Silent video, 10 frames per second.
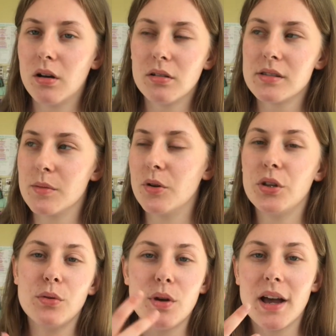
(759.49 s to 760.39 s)
someone
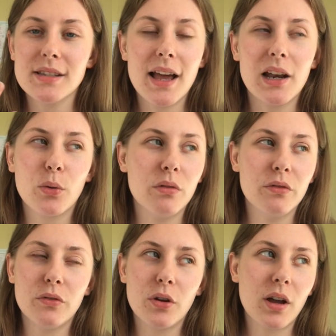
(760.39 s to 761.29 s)
who has
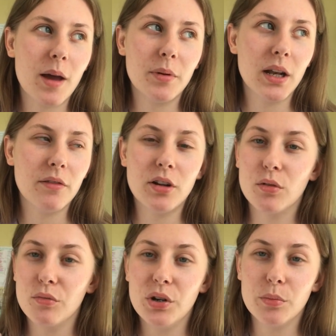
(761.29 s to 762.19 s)
eloquent vocabulary
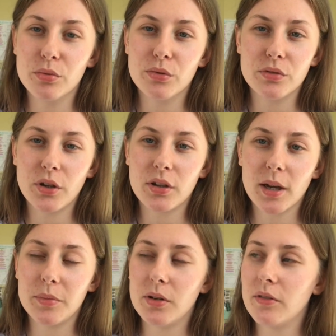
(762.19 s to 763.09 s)
or a really broad
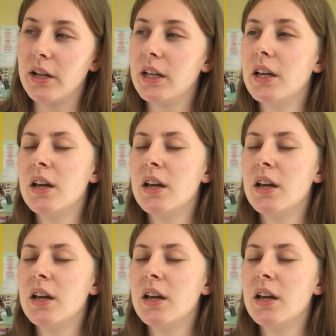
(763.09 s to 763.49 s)
vocabulary,